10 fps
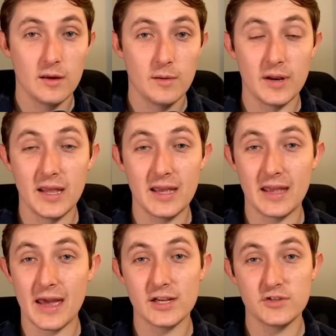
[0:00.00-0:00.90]
but he can
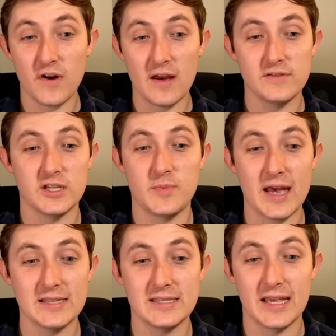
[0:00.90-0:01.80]
catch 5-6
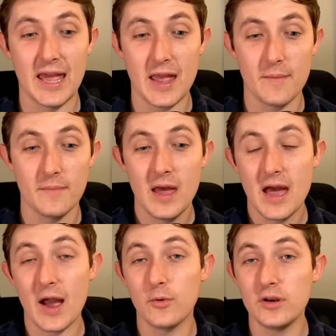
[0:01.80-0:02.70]
passes a game.
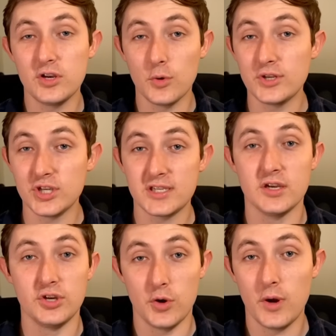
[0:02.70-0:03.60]
I wouldn't do it just to
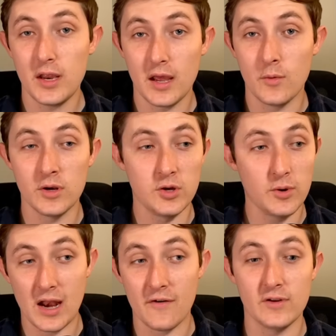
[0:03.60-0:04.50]
do it. I wouldn't do it
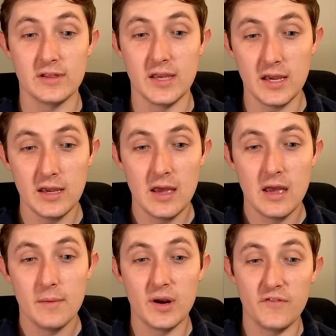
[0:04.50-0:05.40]
in every league,
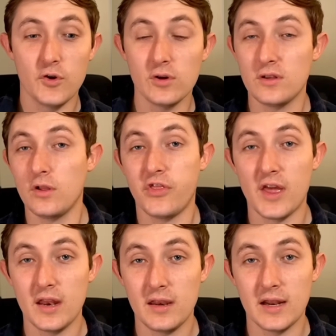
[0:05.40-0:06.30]
But if you're a little
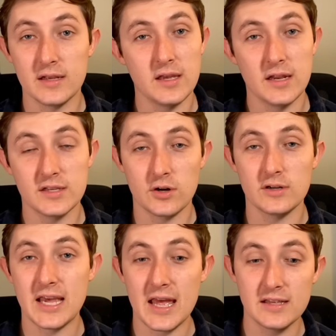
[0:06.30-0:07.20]
thin in a
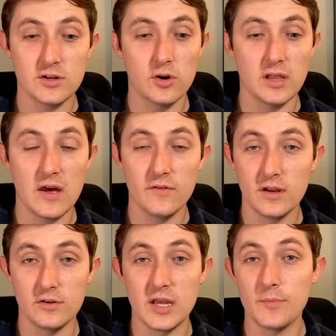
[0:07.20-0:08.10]
start 10, start 11,
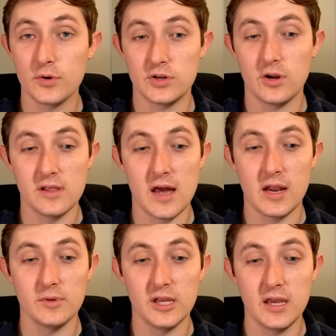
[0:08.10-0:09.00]
in a deeper starting
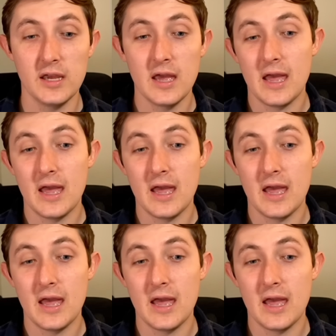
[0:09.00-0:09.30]
lineup league,